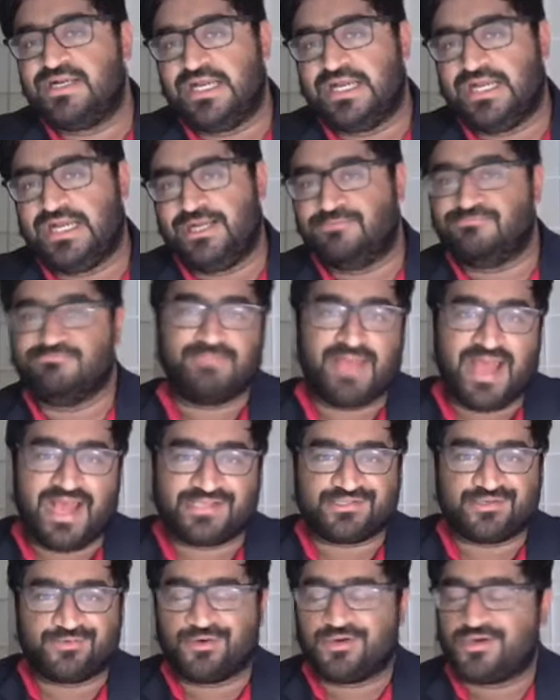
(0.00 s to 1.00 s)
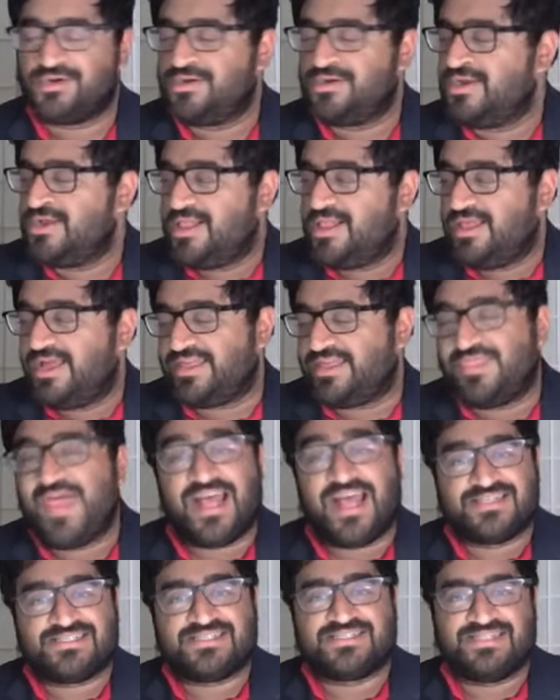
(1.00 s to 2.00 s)
um, as it were, like
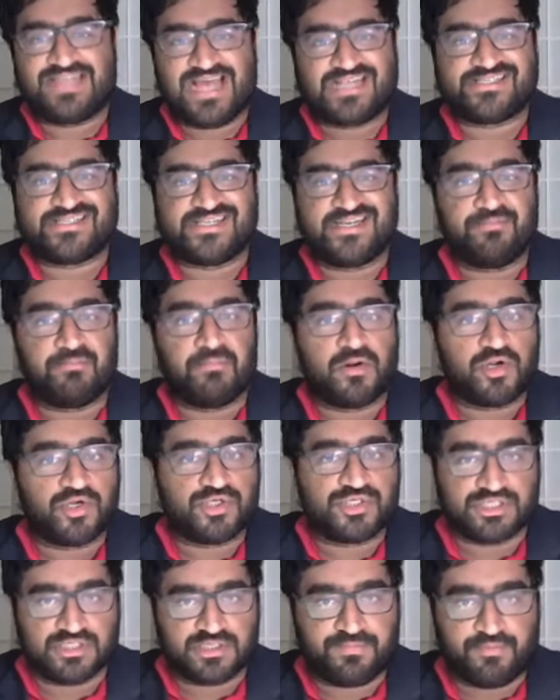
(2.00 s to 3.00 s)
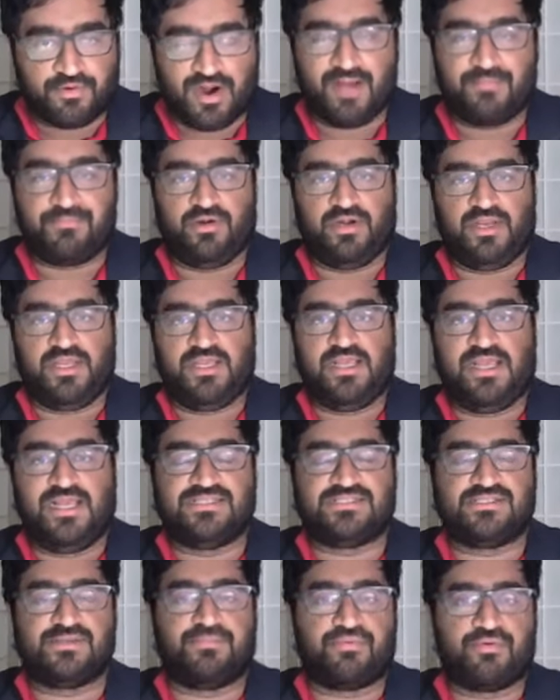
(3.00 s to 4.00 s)
that's that's an emergent property.
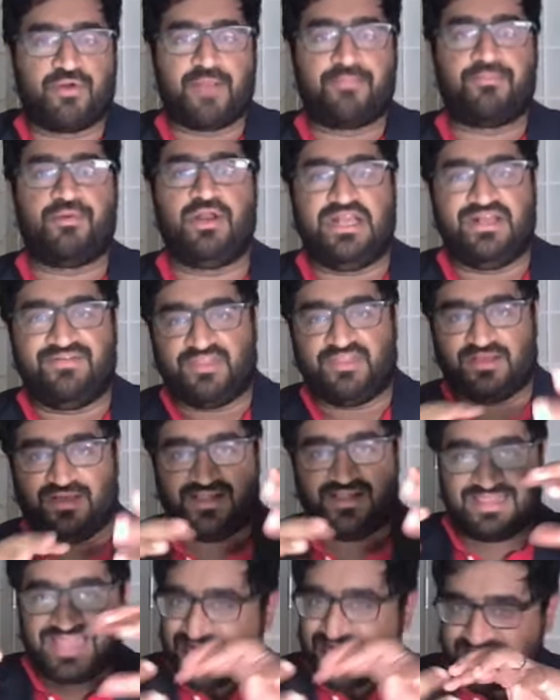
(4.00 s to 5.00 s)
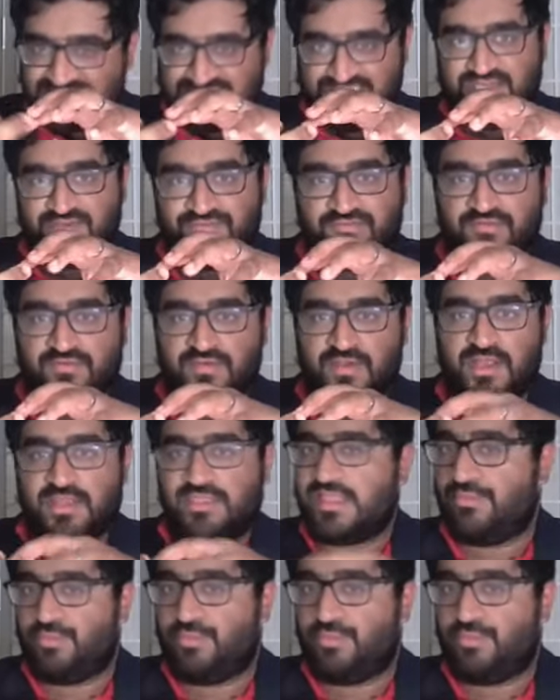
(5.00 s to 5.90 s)
It's a property of the collective that we